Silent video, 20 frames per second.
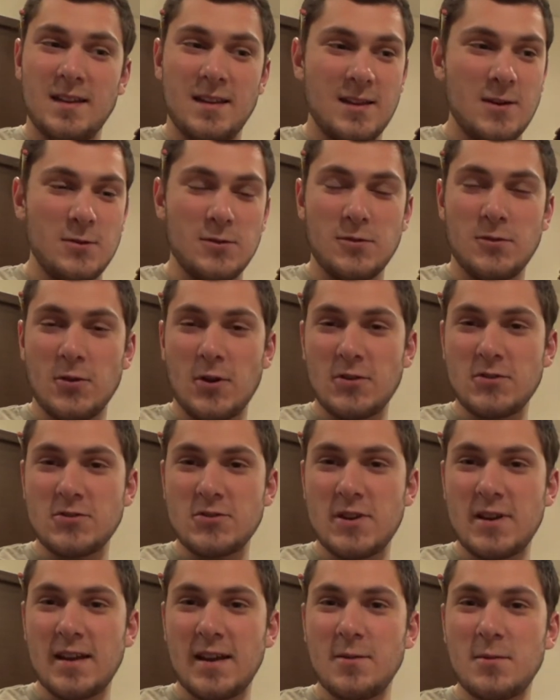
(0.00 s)
It was
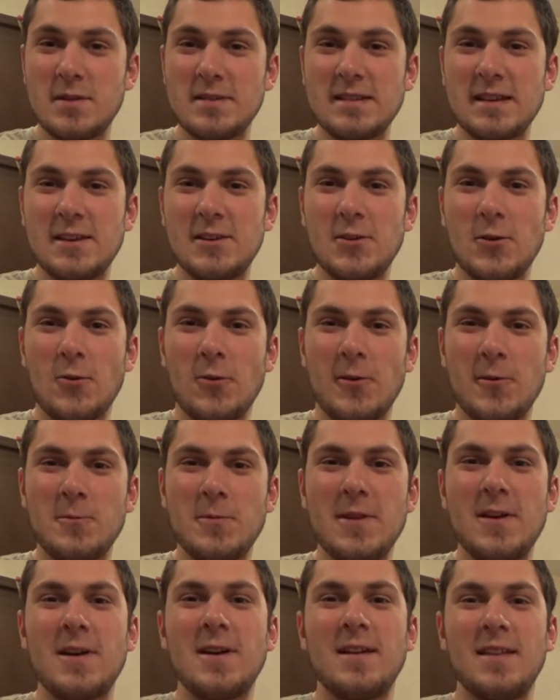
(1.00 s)
frustrating. Everybody's getting old up
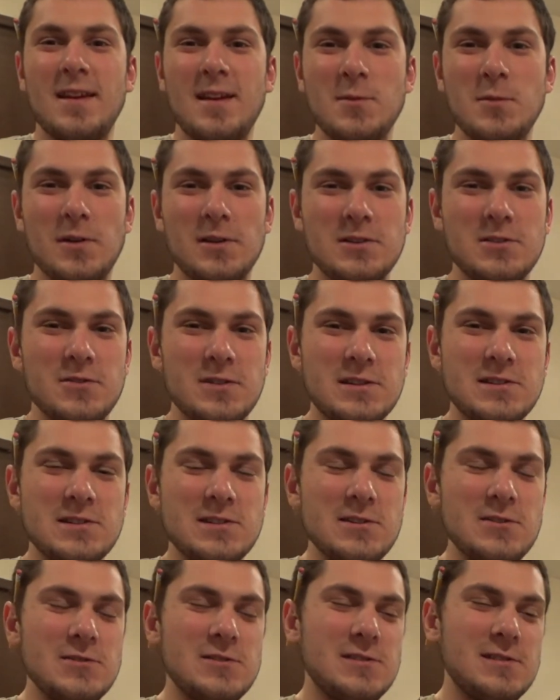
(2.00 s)
there. They had a bunch of
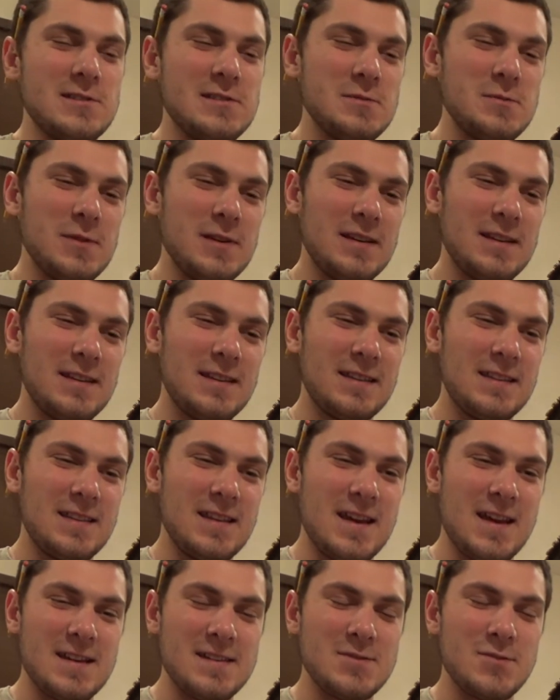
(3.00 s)
excuses, but
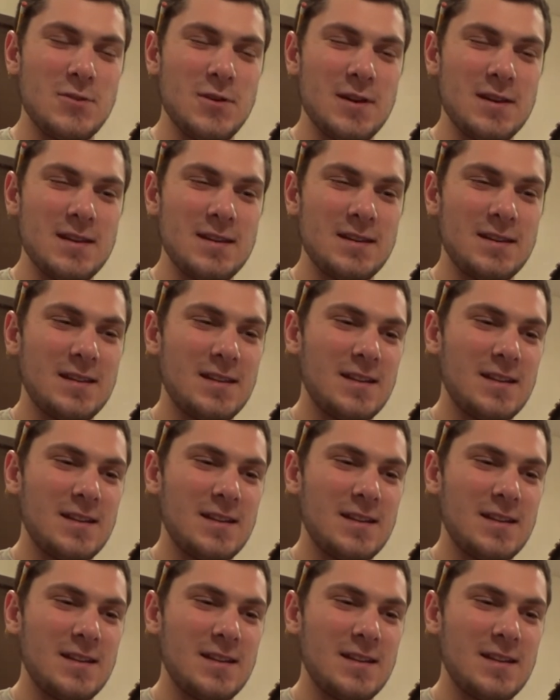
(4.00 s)
yeah, that's funny.